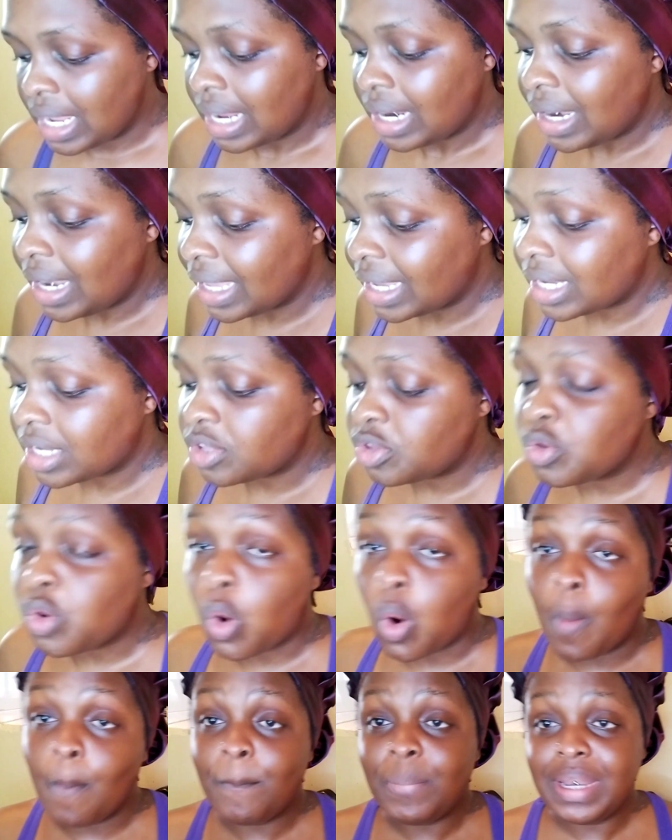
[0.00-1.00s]
Like, you
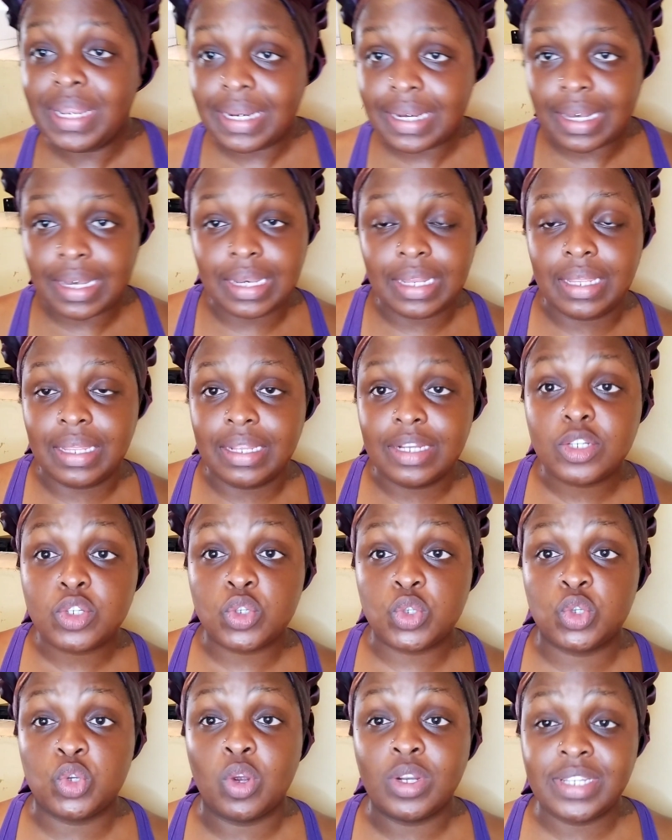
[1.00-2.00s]
completely,
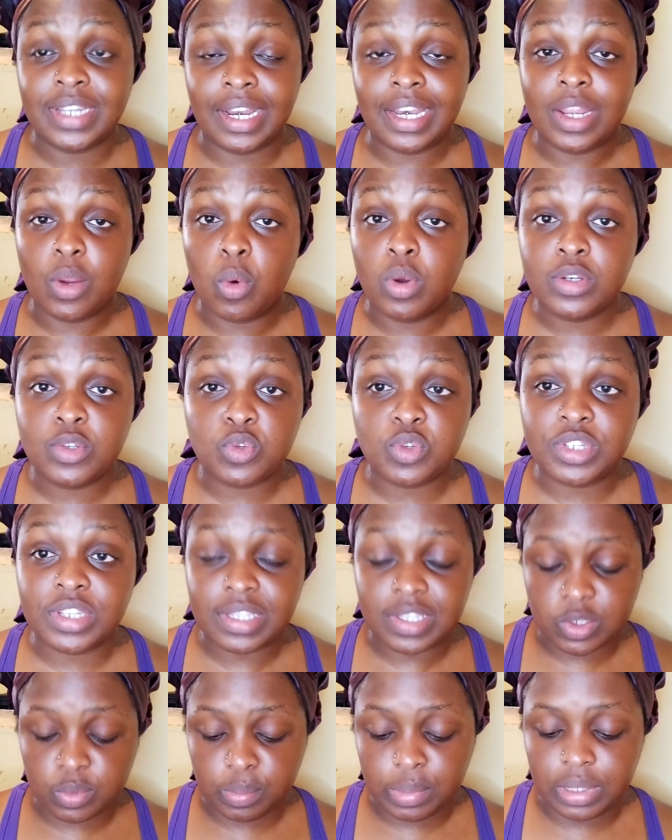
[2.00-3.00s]
totally want to
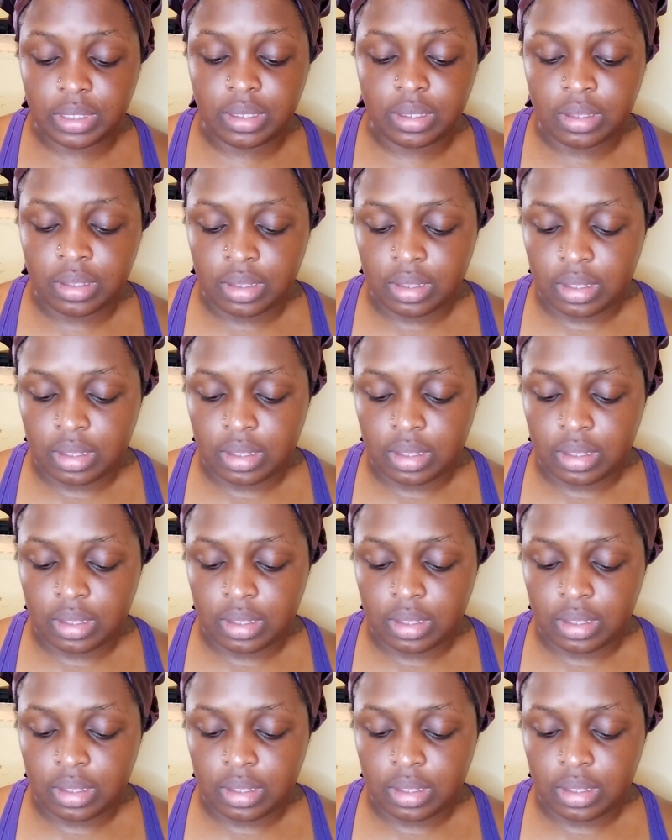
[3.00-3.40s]
just be